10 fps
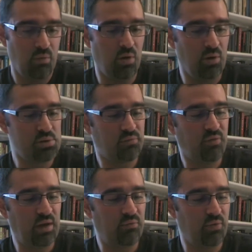Those
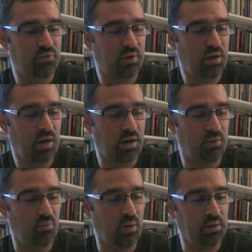faithful to
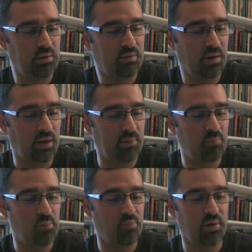God will in time
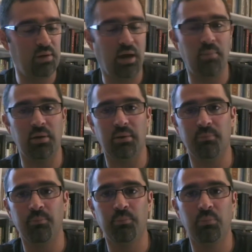be predominant
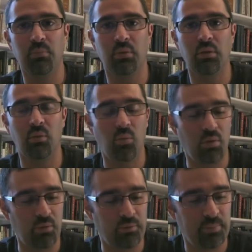in the
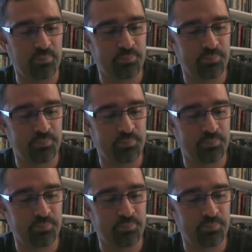world.